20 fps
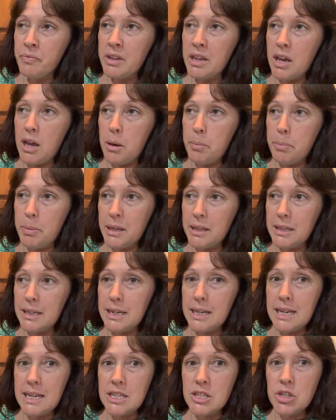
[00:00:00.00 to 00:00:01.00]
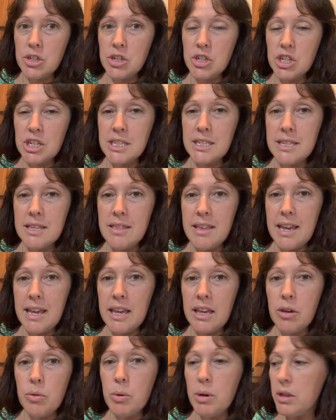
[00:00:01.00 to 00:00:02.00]
ability to just
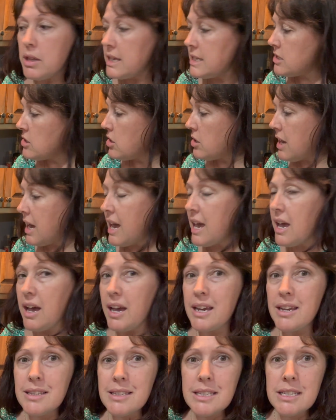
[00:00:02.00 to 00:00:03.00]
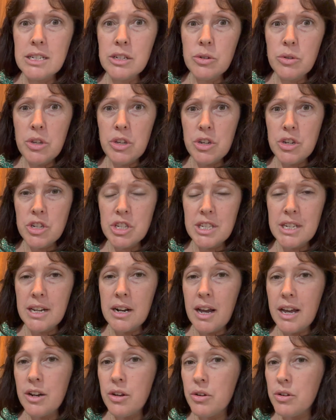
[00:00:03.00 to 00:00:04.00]
think, well, it's okay, I can still use it.
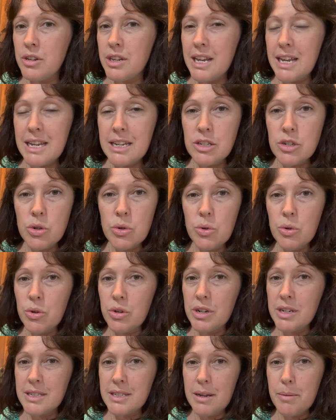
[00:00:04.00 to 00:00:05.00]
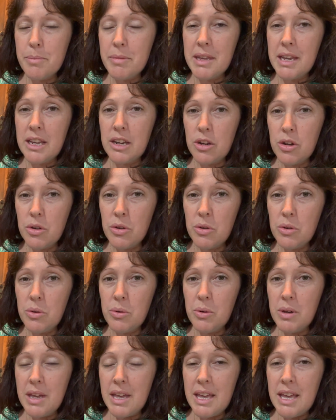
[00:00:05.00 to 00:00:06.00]
I don't need to order something
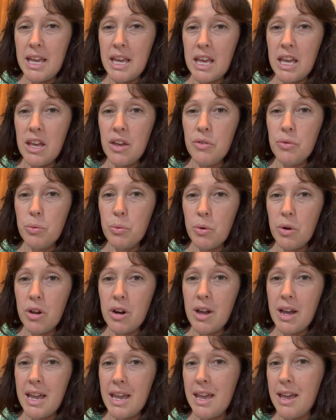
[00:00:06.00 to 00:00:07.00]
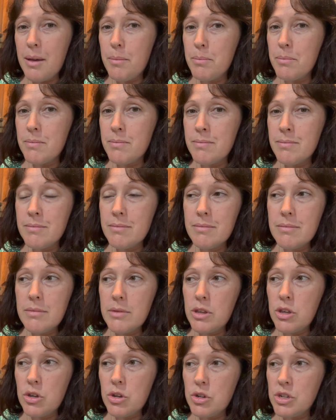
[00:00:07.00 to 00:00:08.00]
new if what I am
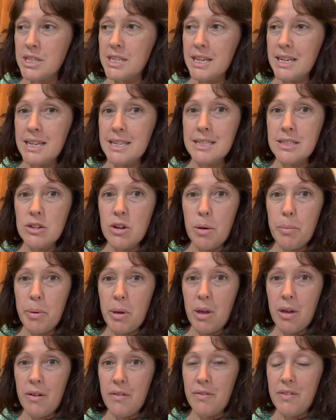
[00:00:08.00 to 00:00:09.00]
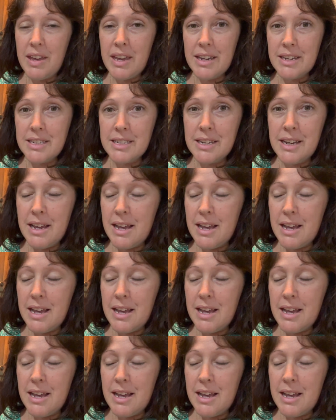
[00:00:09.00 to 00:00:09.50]
using is not perfect.